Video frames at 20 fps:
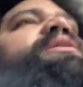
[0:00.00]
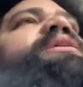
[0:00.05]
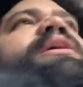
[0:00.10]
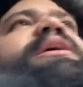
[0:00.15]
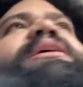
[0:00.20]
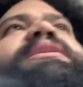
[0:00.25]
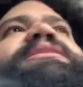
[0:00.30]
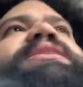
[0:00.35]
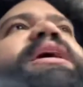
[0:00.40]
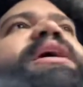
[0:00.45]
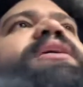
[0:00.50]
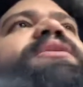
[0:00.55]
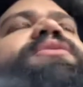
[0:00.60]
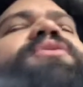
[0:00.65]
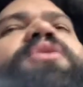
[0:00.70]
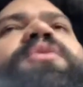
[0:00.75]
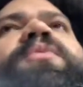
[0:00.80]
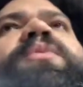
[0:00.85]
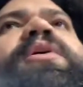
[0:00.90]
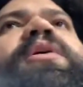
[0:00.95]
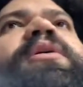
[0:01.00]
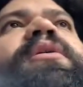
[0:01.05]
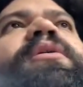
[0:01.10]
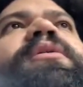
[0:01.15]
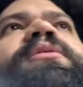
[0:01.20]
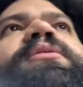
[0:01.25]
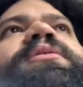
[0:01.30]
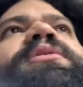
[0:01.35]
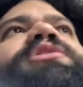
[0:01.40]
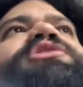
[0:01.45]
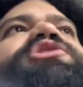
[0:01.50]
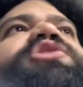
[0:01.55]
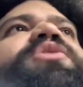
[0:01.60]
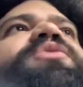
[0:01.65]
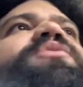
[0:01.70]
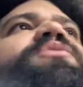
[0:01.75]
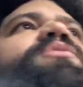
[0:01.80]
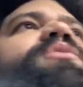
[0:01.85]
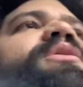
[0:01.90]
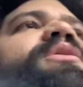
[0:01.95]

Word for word: it's like nowhere. So